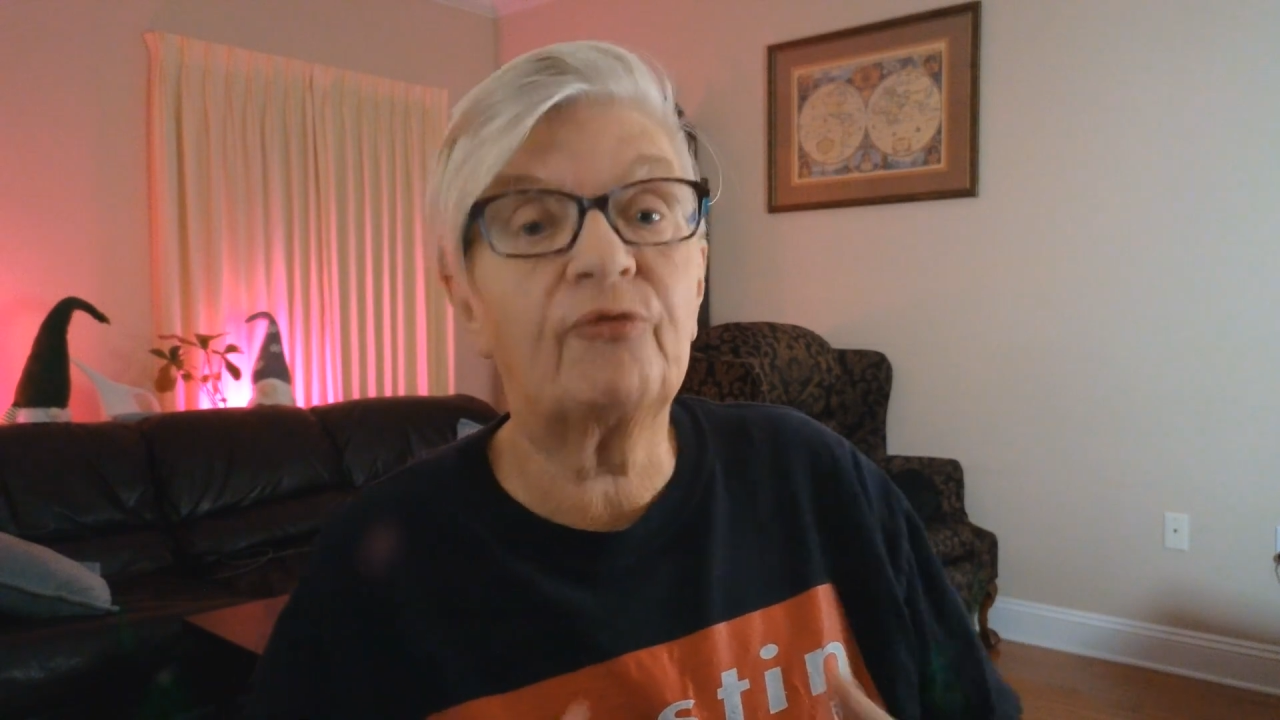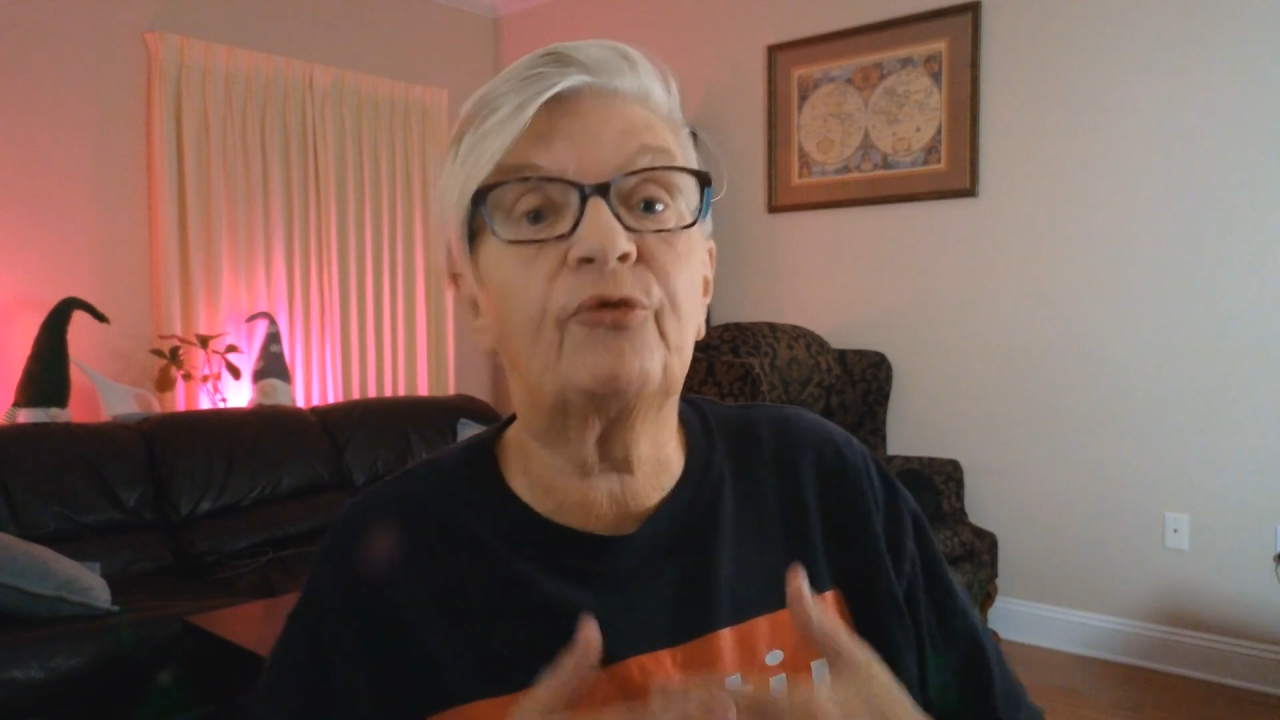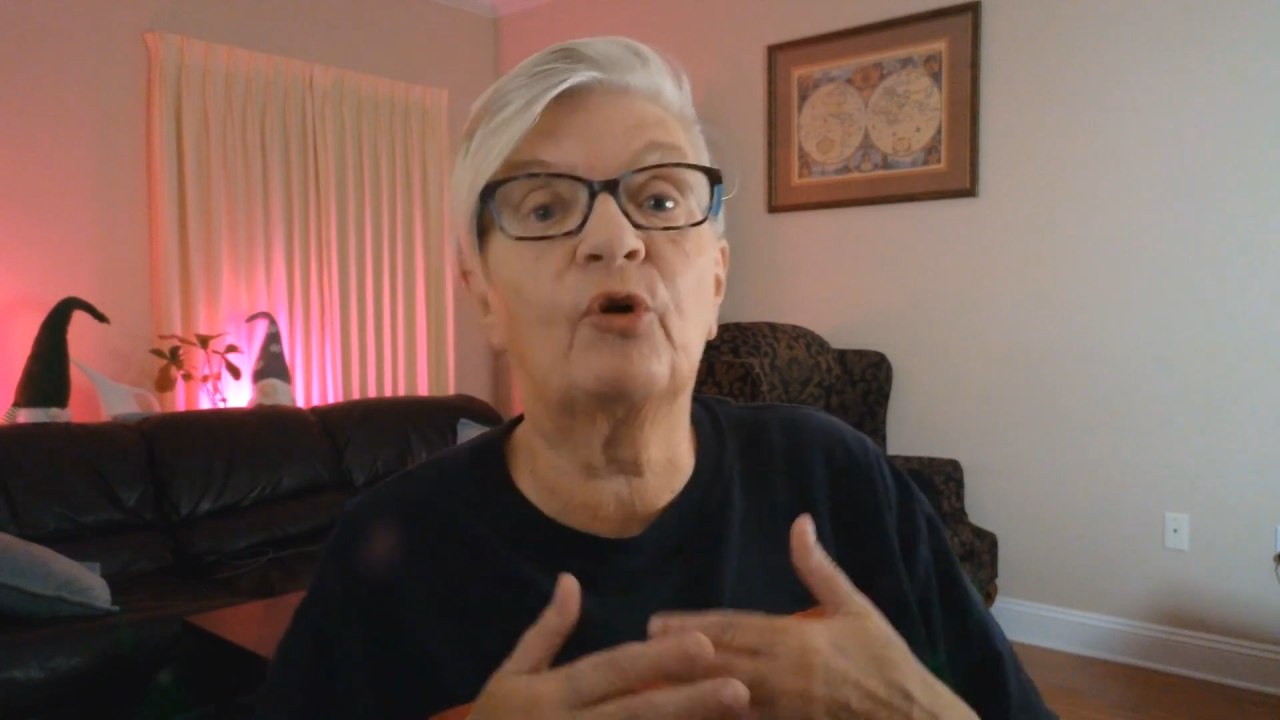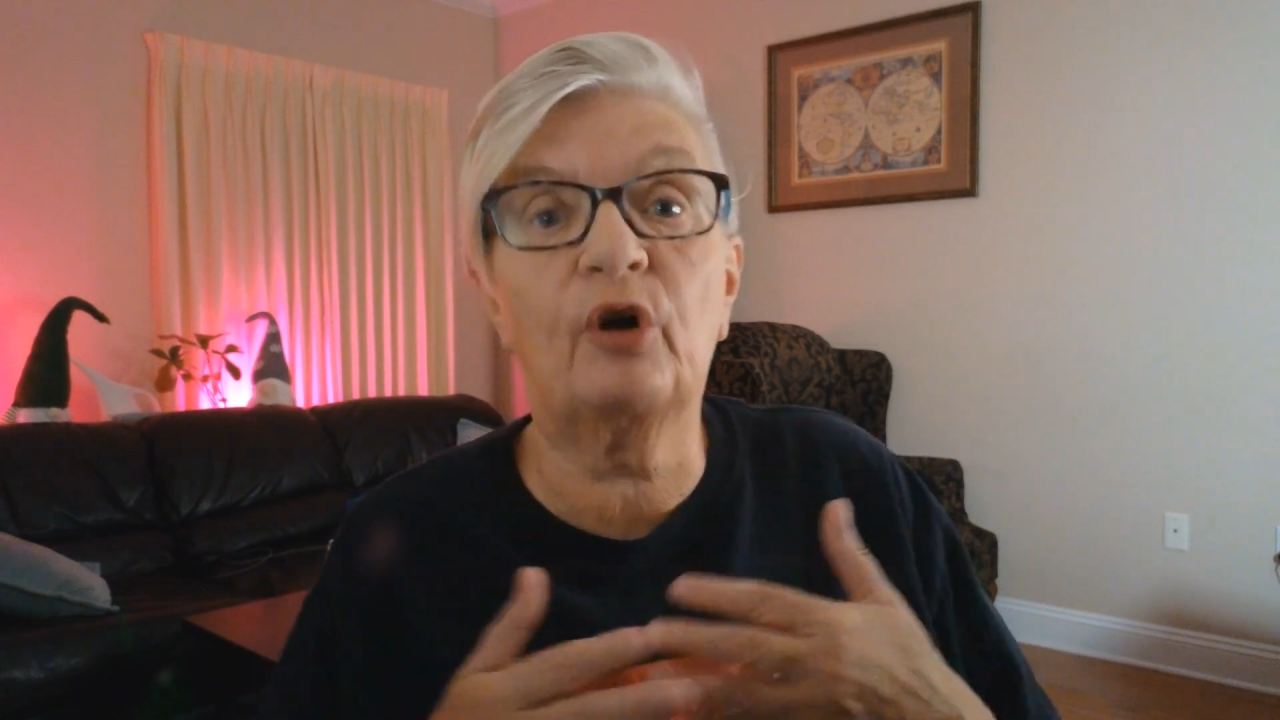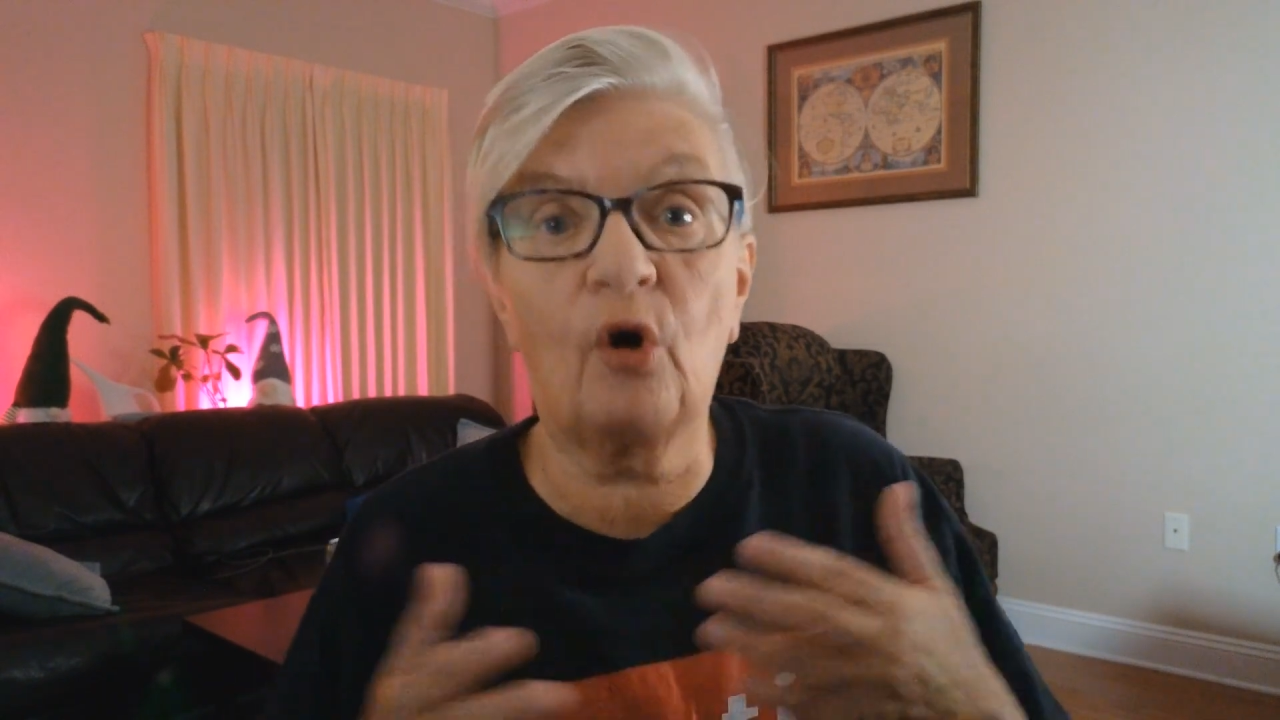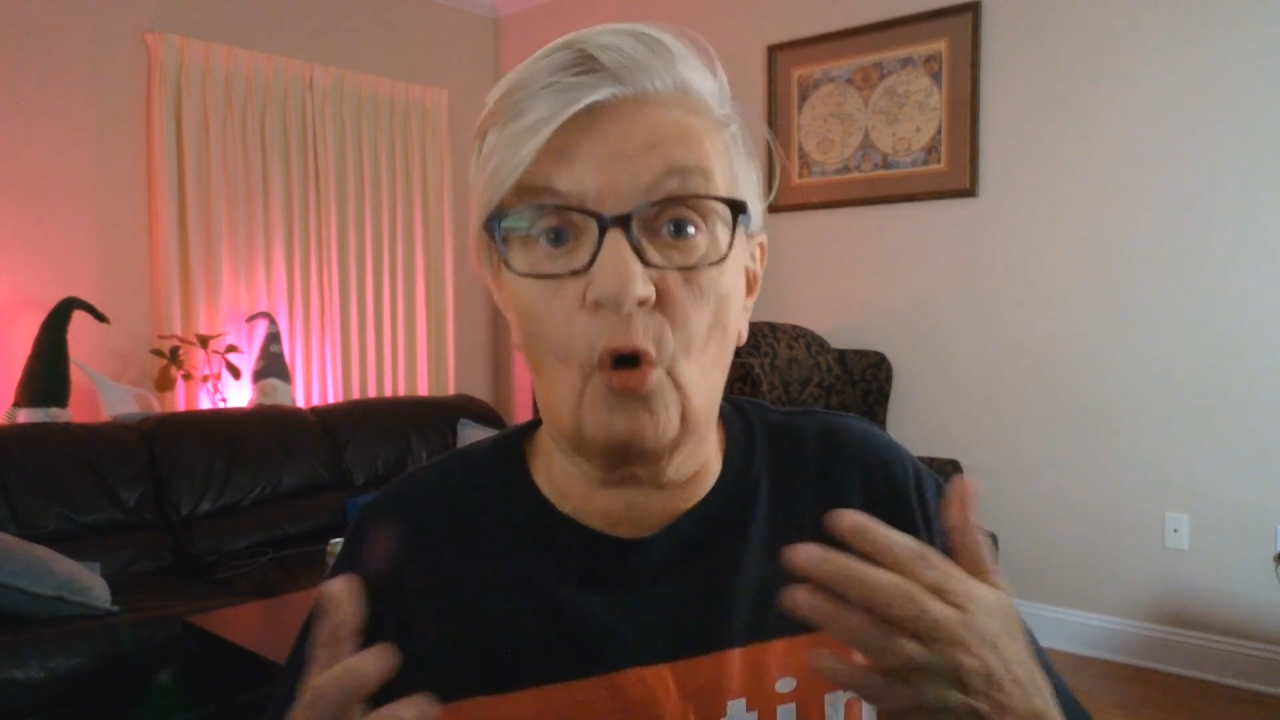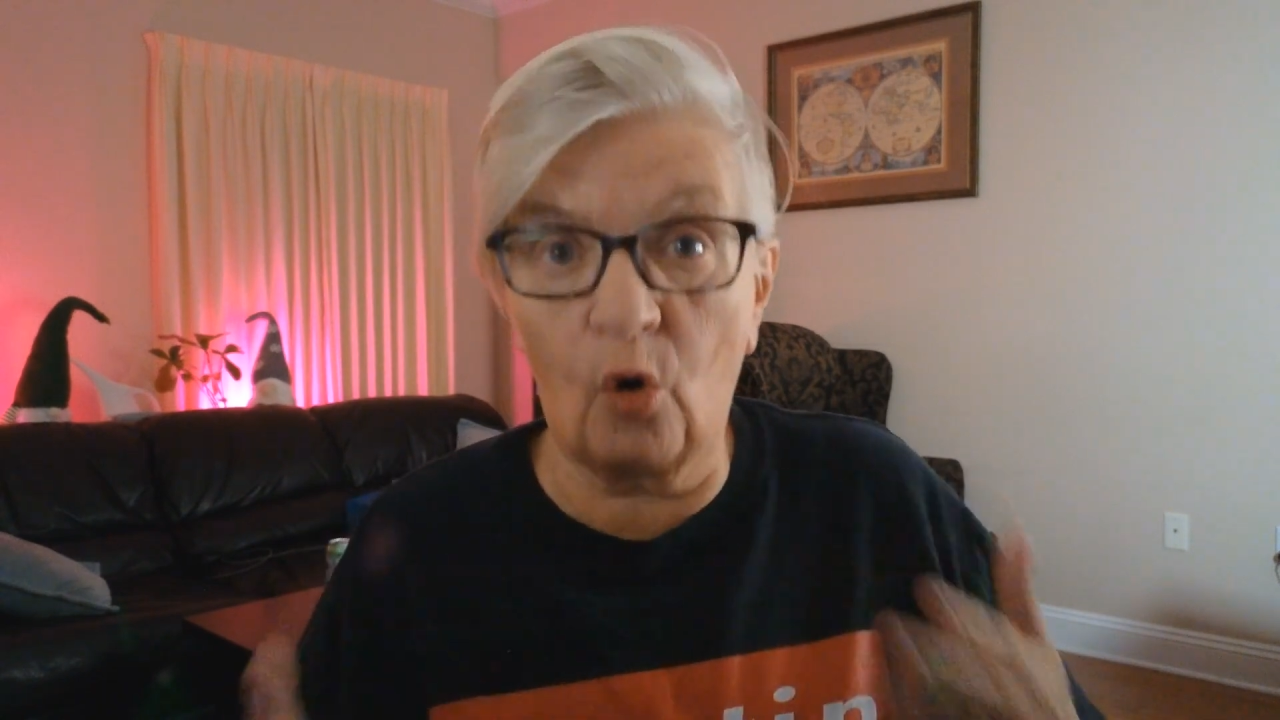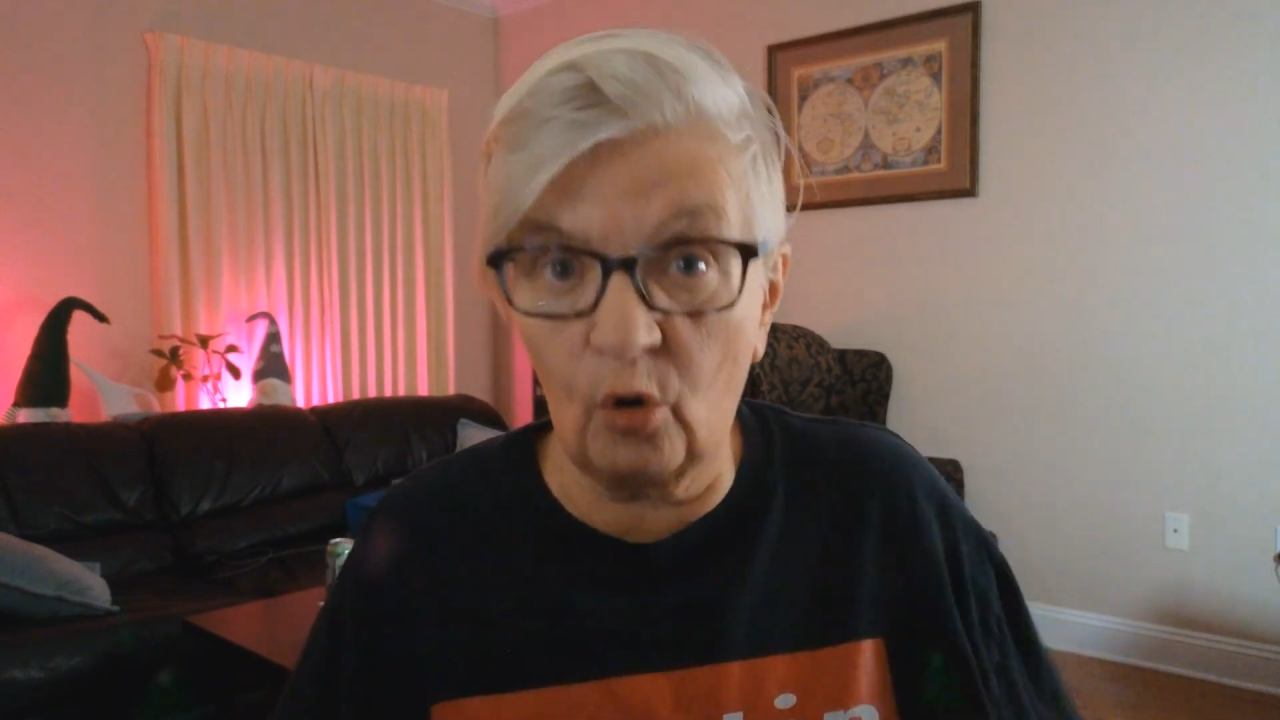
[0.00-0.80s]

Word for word: for